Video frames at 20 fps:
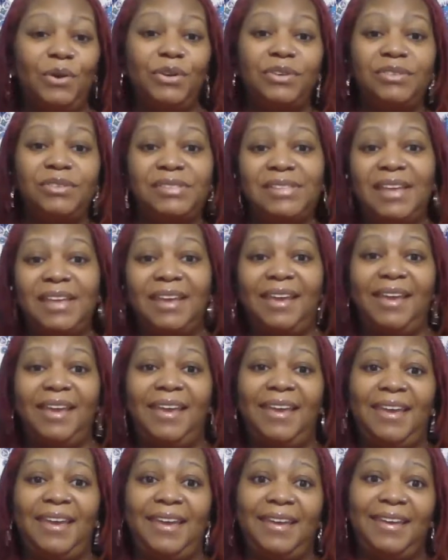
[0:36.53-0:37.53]
you can say,
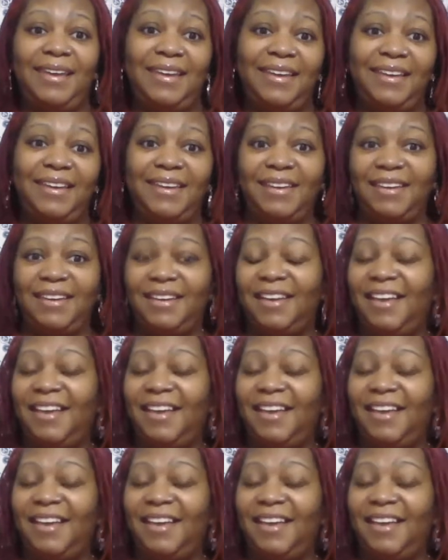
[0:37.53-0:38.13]
hey,